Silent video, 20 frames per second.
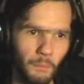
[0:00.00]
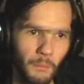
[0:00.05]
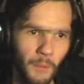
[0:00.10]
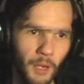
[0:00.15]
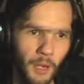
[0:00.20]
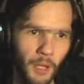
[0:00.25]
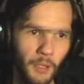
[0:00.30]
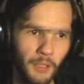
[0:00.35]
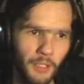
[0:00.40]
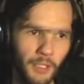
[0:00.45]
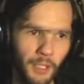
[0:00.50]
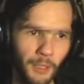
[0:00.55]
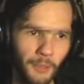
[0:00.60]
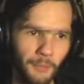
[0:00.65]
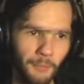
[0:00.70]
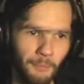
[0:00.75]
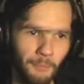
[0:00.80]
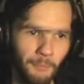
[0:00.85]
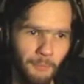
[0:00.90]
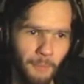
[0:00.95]
No, you
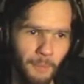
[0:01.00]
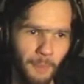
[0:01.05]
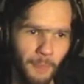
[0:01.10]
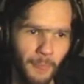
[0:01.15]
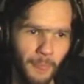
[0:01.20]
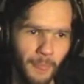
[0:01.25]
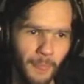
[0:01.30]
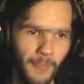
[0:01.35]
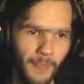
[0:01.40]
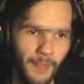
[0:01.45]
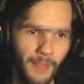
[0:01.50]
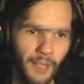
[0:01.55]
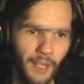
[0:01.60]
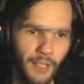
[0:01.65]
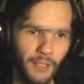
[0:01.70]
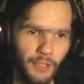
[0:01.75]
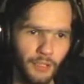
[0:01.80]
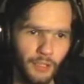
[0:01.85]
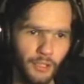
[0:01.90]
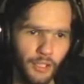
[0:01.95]
don't.
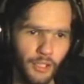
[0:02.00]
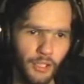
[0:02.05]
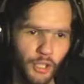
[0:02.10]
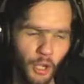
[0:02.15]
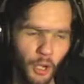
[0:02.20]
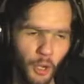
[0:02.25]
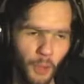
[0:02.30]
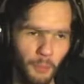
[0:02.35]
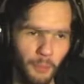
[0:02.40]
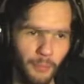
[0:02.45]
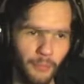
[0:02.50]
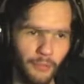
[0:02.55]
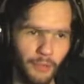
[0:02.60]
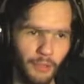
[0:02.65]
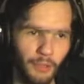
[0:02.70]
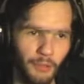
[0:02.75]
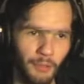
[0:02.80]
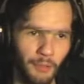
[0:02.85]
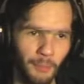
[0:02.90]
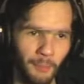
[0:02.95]
Can you stop
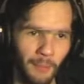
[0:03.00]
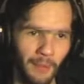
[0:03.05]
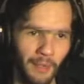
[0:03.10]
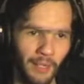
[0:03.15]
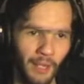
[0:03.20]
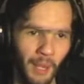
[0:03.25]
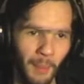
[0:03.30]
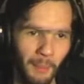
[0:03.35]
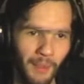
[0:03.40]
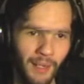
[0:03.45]
following me? I